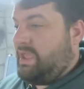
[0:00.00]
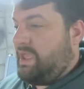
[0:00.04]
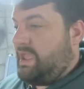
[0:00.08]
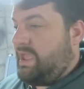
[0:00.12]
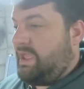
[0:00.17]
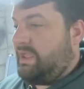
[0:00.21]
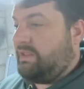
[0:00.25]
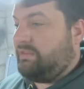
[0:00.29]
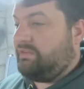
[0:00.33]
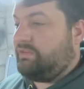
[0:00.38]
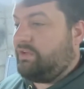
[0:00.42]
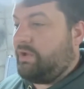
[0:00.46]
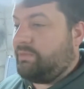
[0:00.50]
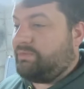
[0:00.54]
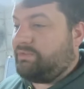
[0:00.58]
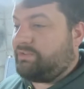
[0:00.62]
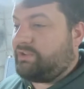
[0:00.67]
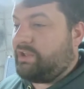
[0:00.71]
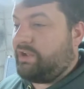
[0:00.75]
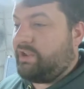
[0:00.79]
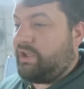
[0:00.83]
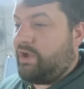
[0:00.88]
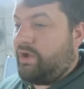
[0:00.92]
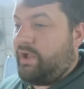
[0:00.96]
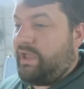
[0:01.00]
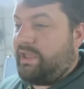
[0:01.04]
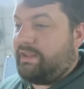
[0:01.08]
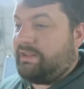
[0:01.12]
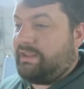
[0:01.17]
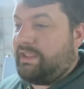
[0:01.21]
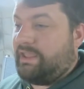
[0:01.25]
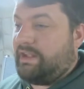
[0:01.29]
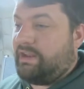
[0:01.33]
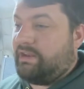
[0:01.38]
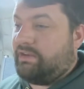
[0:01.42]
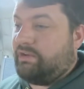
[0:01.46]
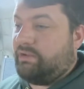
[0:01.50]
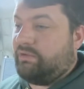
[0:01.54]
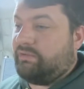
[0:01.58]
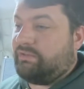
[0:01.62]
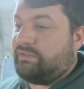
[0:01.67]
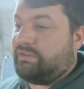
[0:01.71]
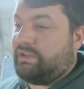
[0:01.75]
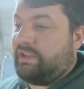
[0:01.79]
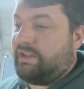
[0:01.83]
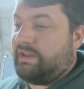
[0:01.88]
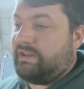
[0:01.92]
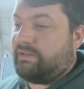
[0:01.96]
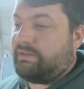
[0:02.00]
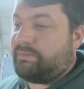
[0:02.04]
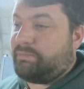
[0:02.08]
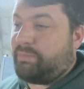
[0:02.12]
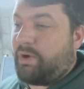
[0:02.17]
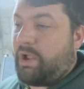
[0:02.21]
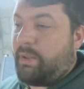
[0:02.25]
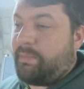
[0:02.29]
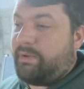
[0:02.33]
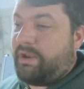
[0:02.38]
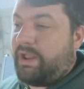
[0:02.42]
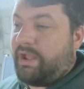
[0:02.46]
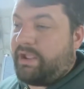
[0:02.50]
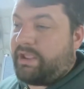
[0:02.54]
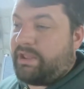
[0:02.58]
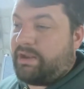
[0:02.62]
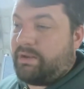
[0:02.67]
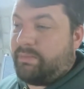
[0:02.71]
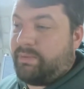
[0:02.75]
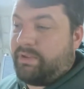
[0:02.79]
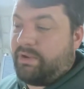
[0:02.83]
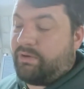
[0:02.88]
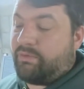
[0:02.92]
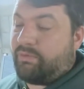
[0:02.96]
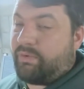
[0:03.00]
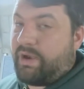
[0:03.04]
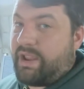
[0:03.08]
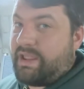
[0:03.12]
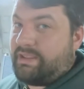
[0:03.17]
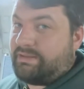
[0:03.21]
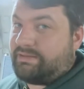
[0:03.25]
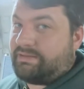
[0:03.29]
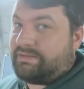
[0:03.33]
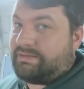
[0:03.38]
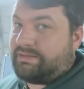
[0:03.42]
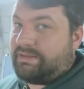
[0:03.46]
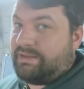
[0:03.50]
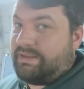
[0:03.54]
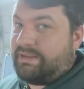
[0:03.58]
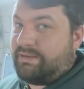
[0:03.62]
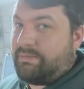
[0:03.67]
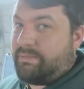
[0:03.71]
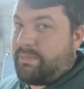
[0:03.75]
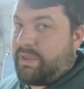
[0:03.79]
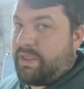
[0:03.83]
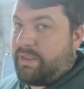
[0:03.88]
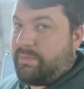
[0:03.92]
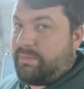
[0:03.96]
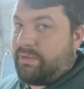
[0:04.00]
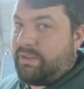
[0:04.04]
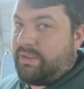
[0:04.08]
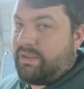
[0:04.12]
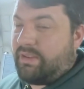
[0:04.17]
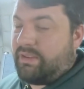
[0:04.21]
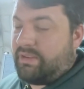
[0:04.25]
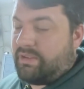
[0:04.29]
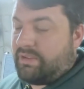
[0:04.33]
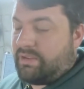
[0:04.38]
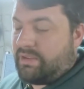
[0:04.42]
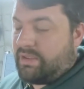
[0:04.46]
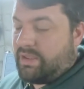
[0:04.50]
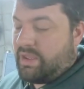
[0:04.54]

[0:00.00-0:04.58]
And so I'm just going to go ahead and get a new seat. It's probably not going to be a race seat, maybe.